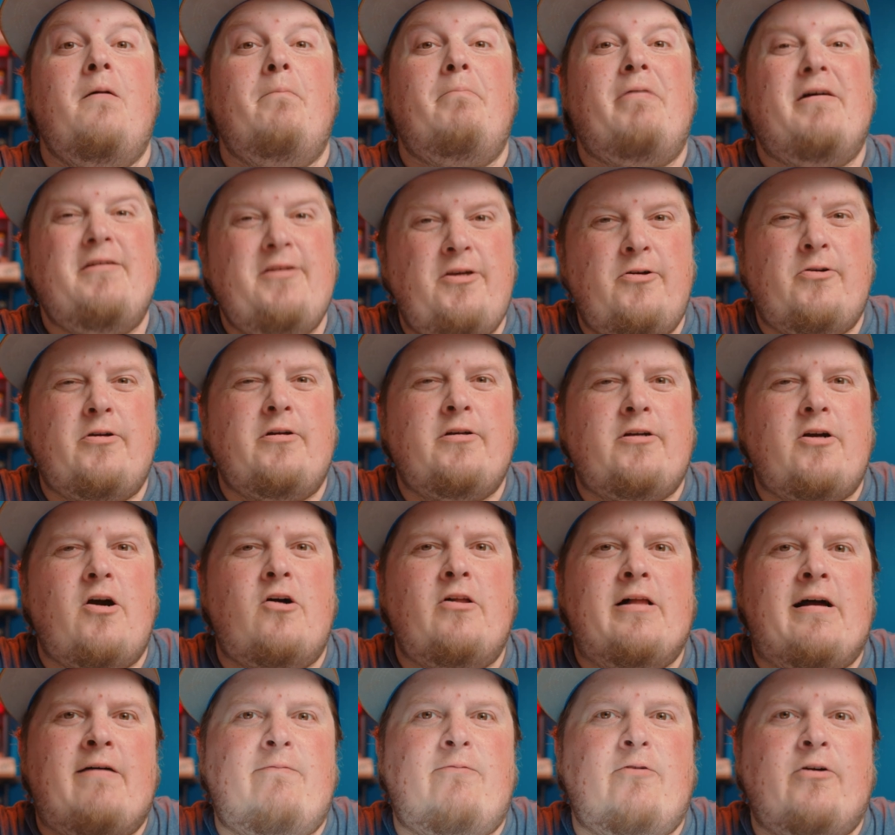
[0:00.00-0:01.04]
but you can
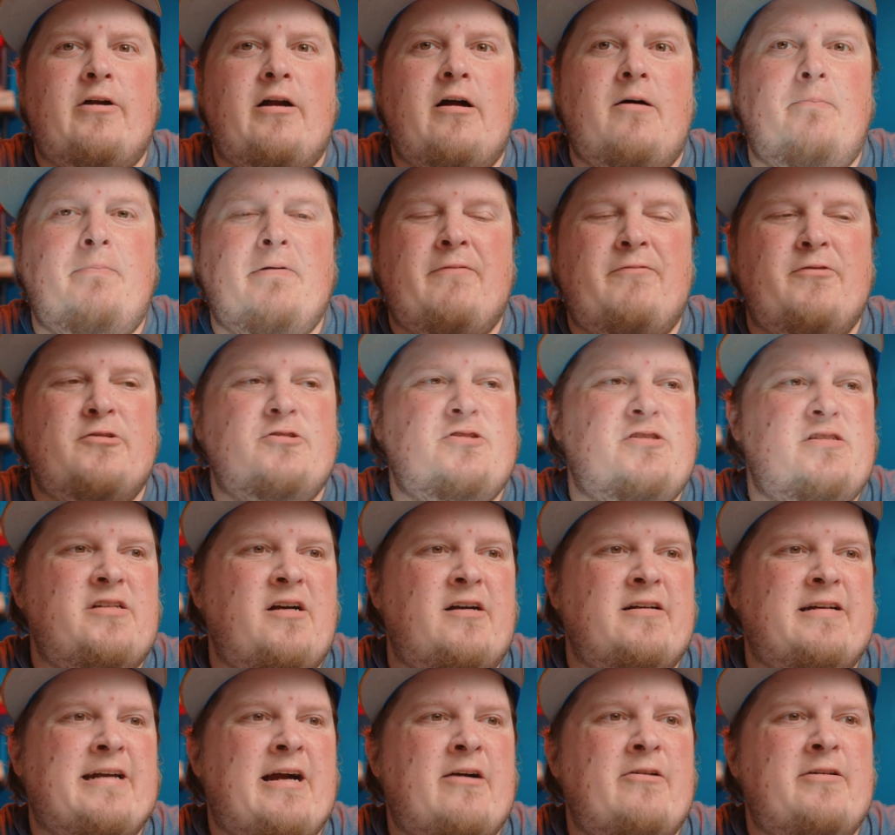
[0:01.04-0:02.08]
call out for help if you're
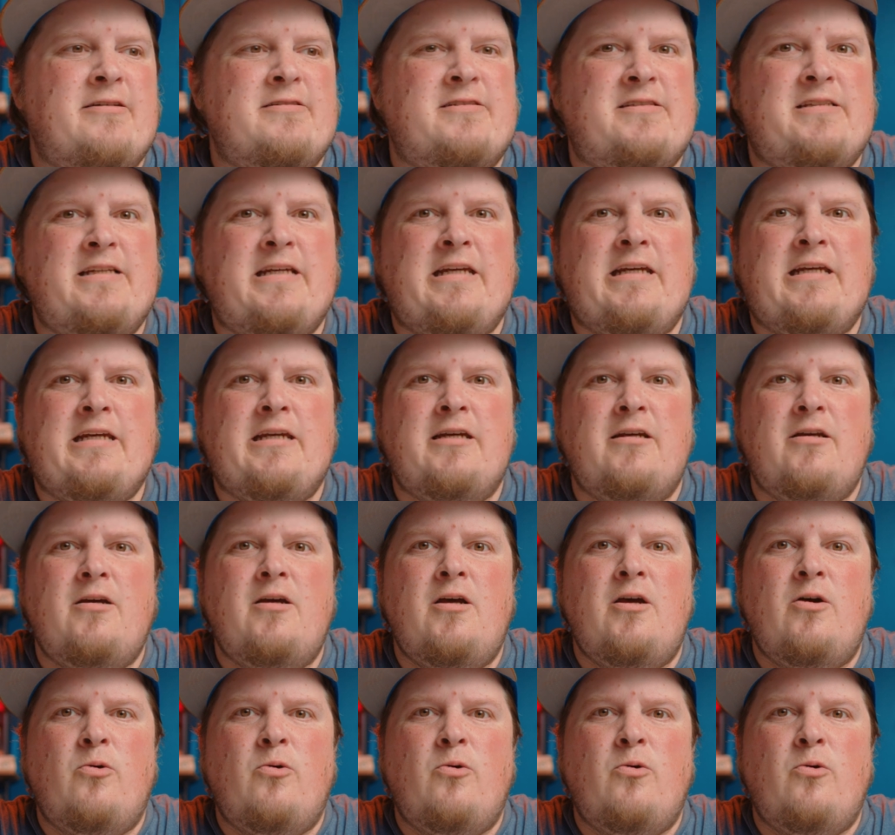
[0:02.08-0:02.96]
stuck out at sea